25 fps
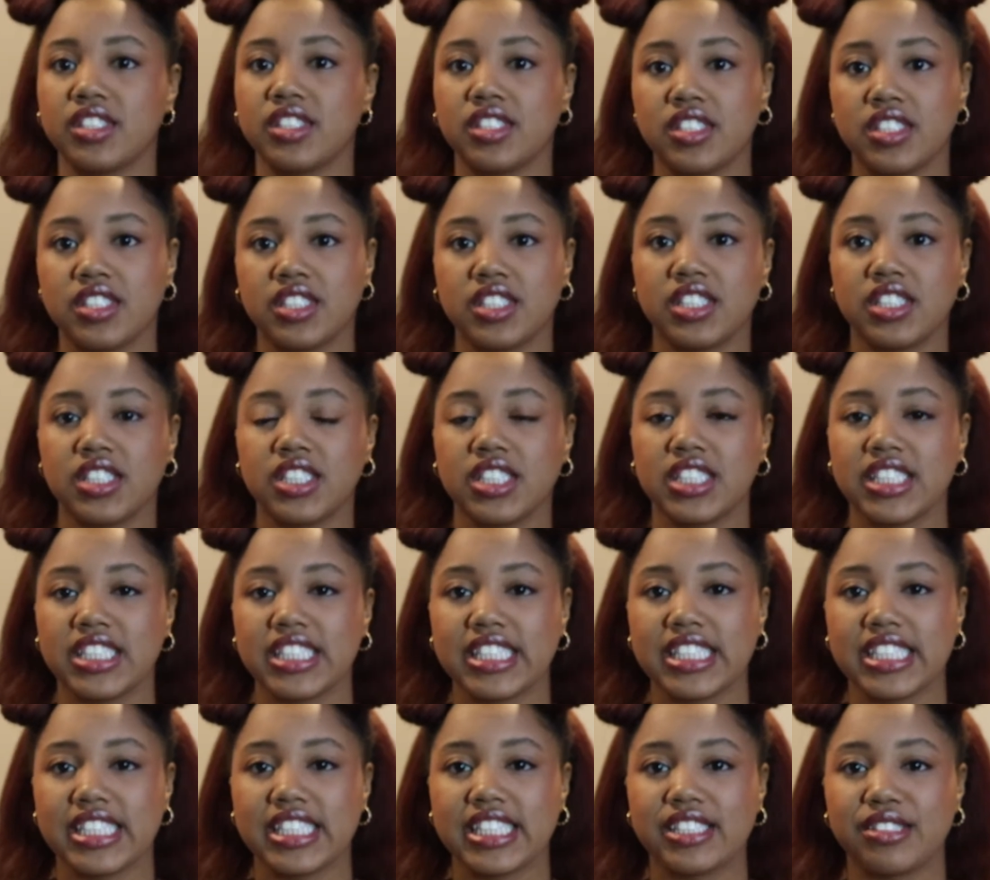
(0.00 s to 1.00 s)

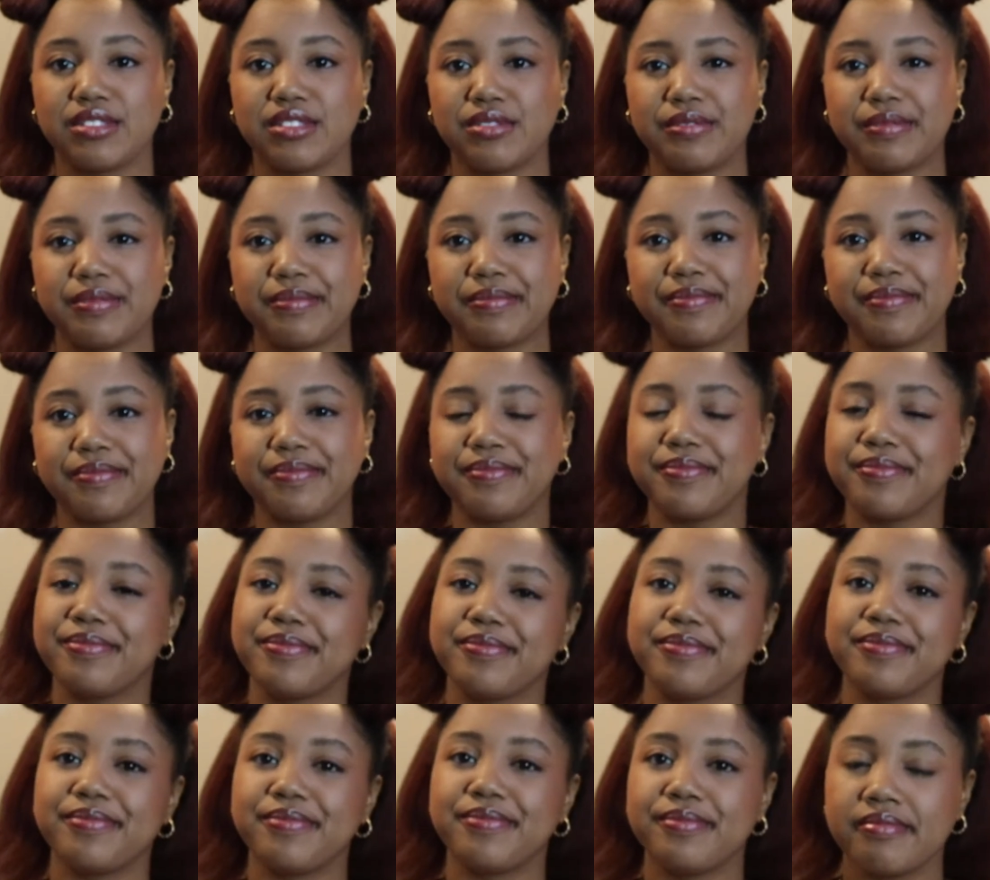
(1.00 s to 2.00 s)

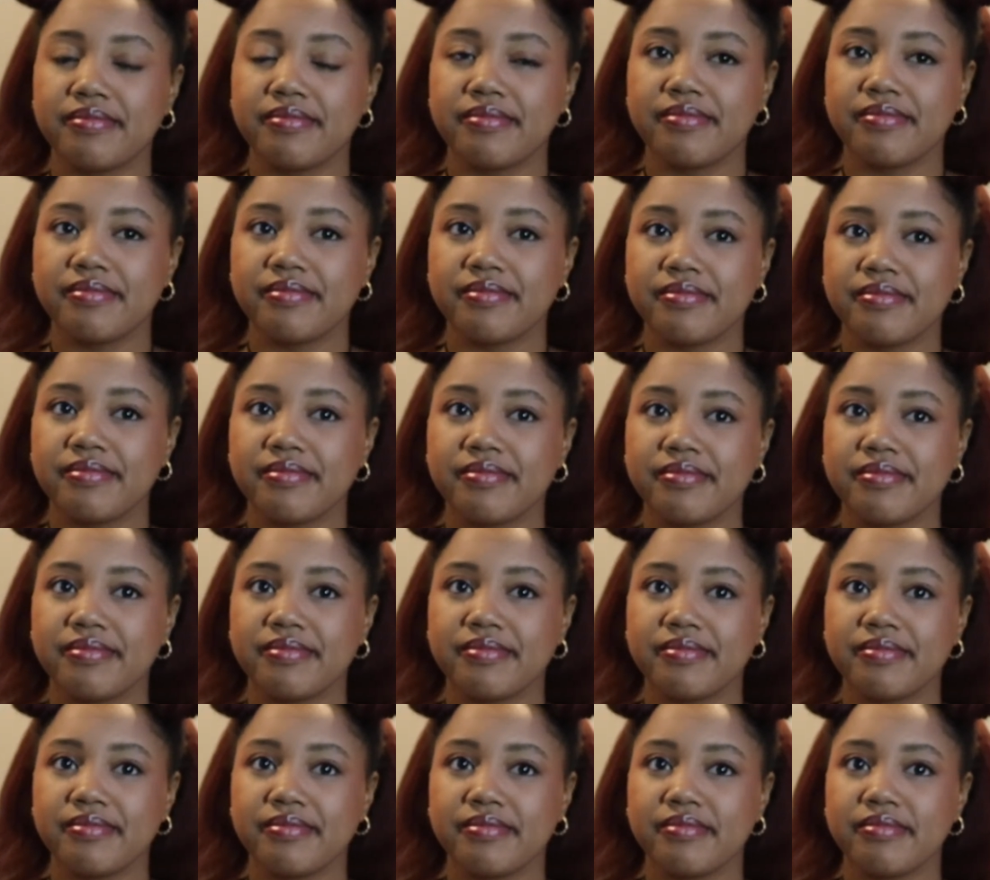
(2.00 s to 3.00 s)

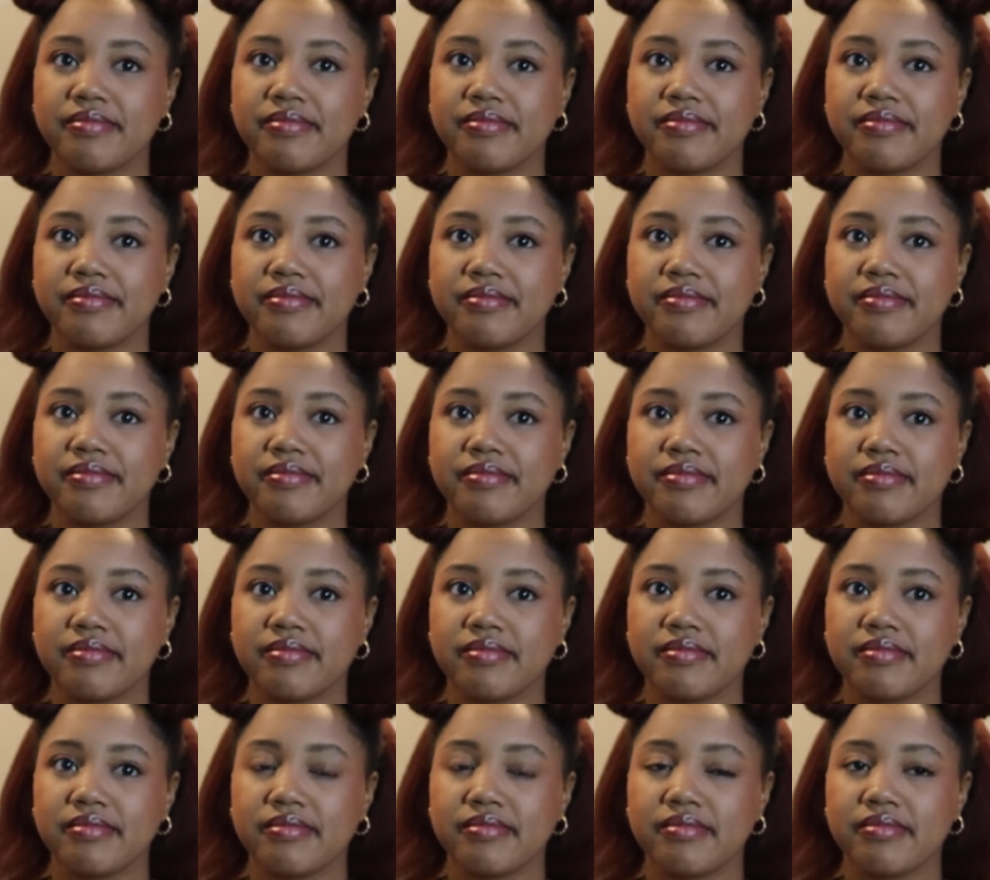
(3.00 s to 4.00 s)

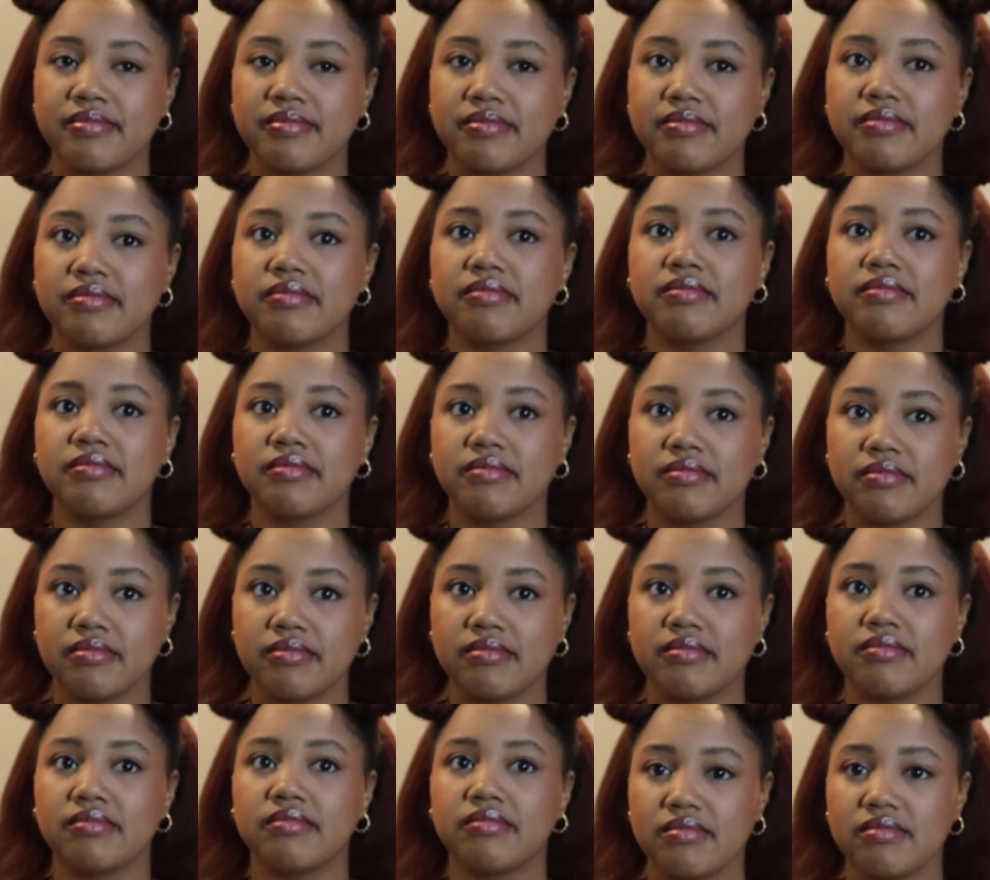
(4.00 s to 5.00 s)

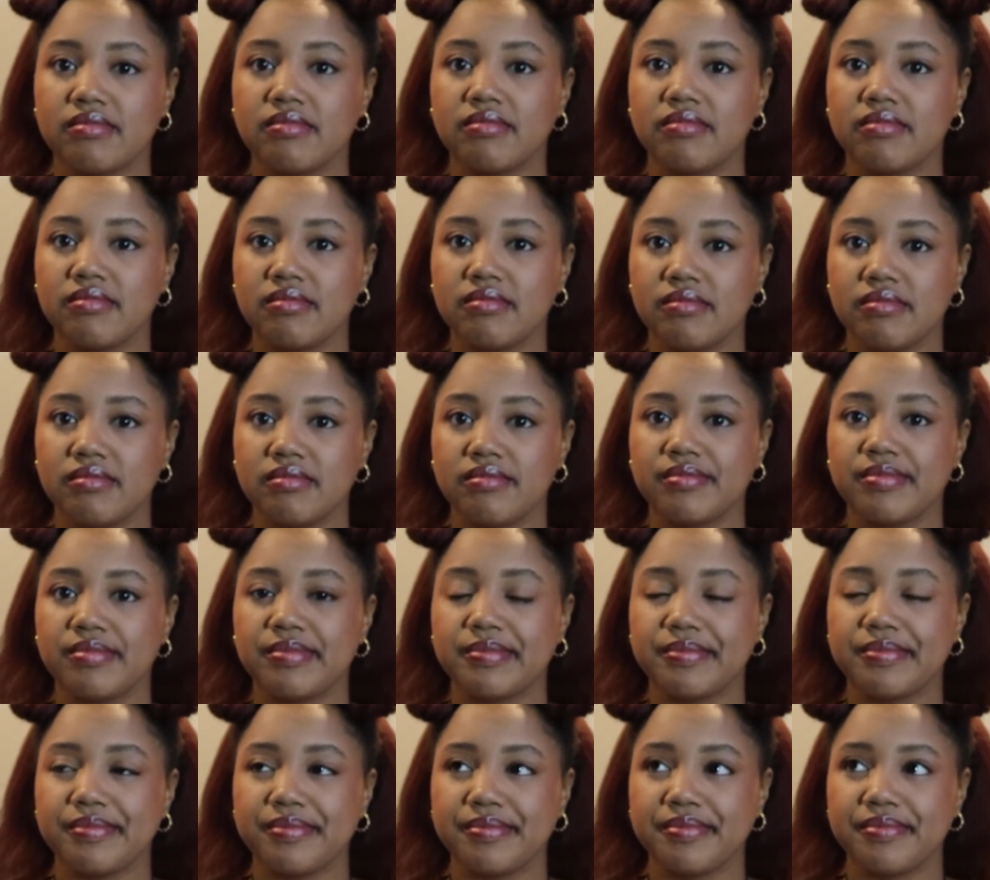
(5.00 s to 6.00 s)

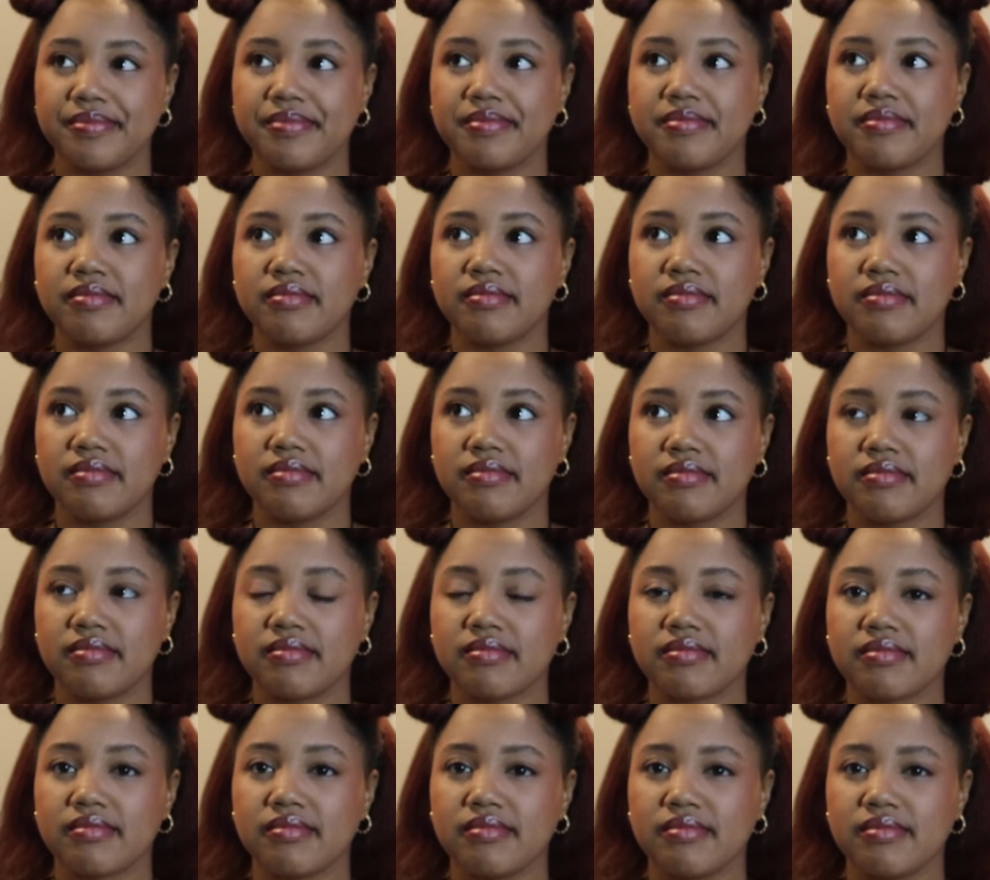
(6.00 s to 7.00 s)

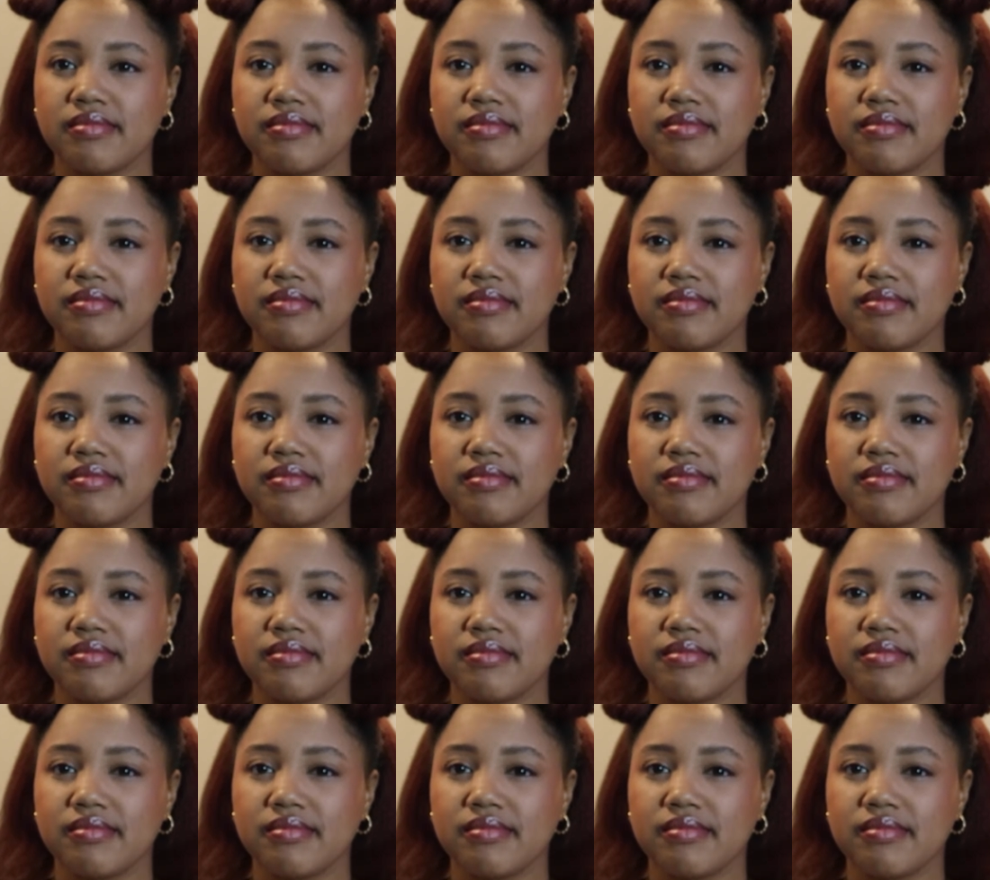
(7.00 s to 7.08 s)
The person shown says nothing.